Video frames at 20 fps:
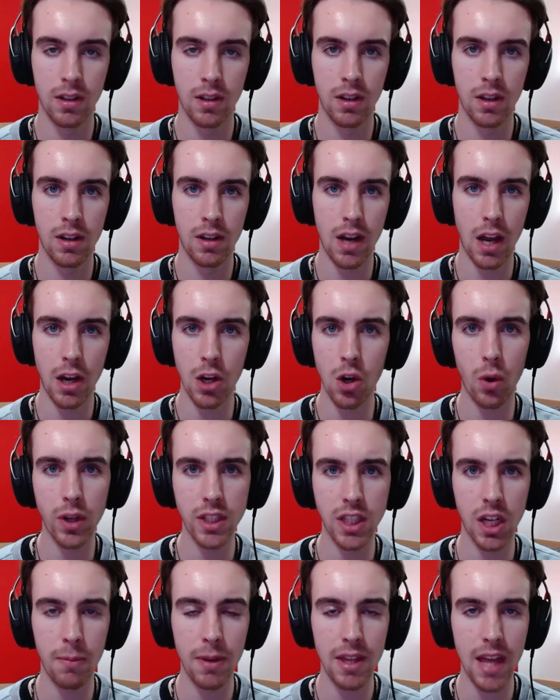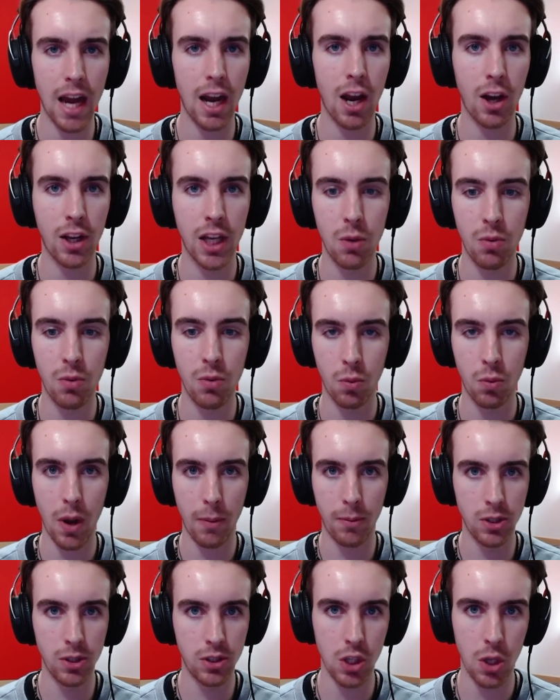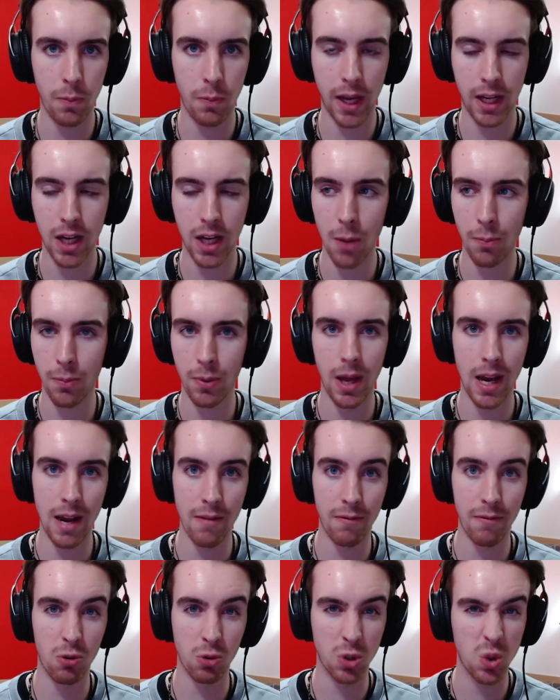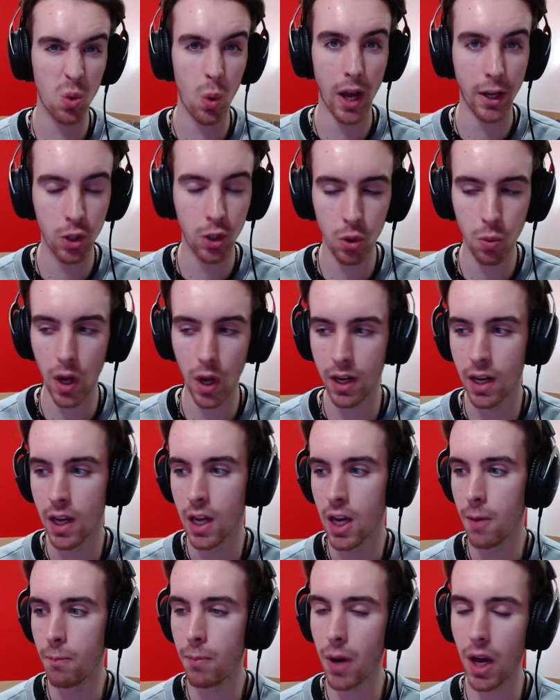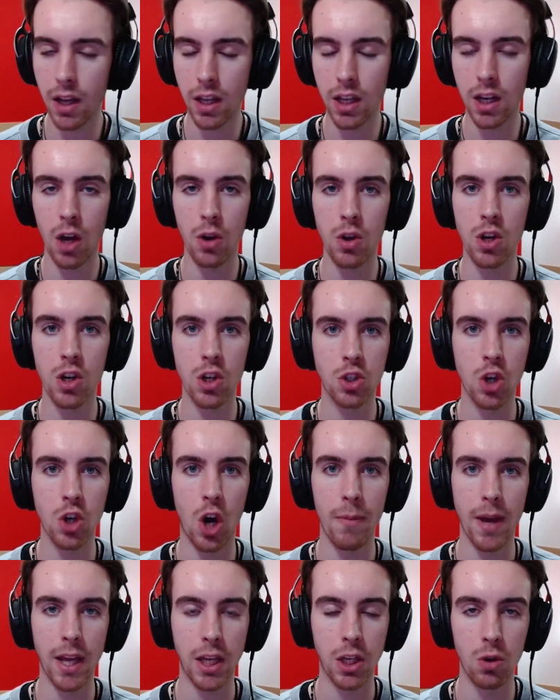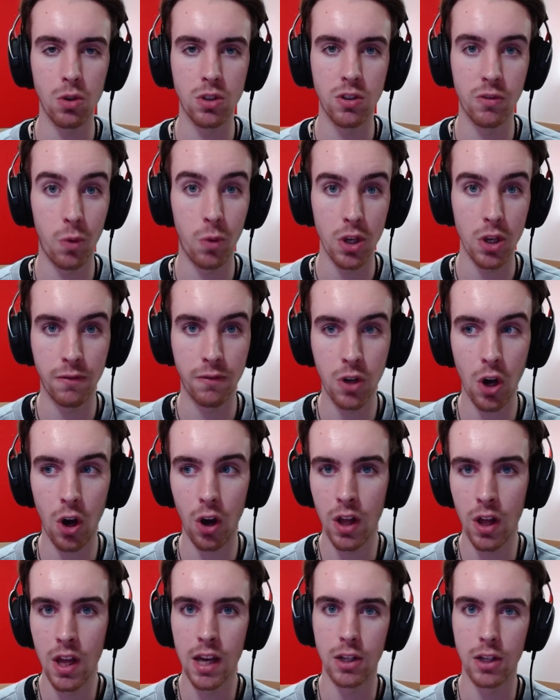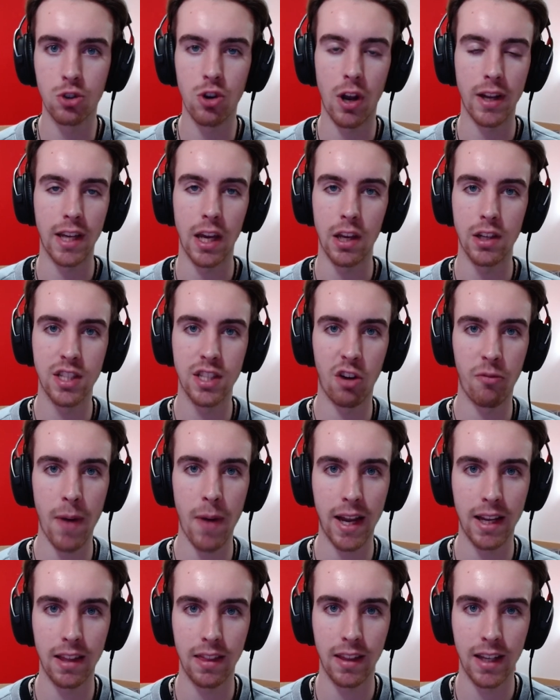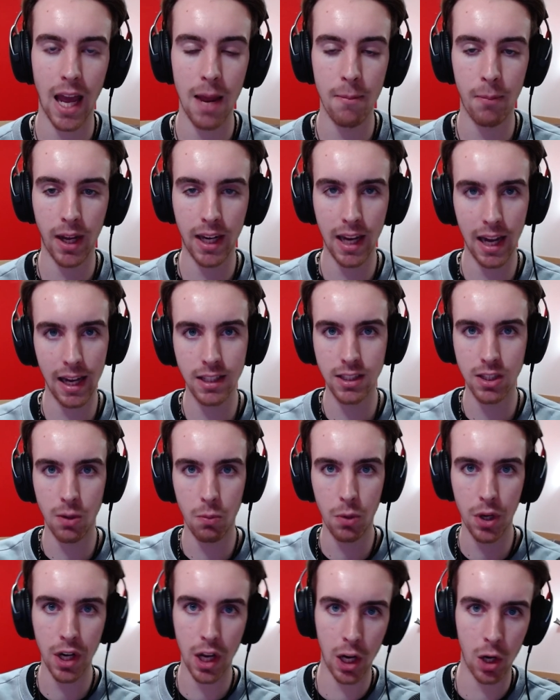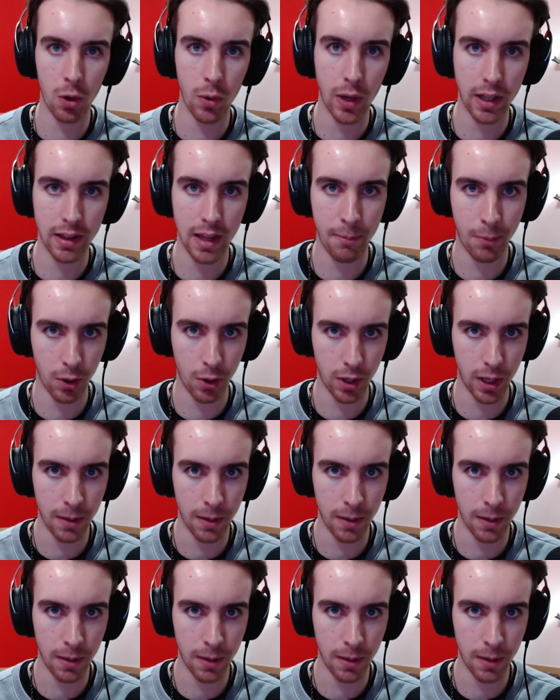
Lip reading: Now, you're not always going to be that lucky with the weapons that you pick up, and M4 is quite a good one, but, you know, you just got to make use of what you've got and try and get yourself back in the game by killing someone and looting their body.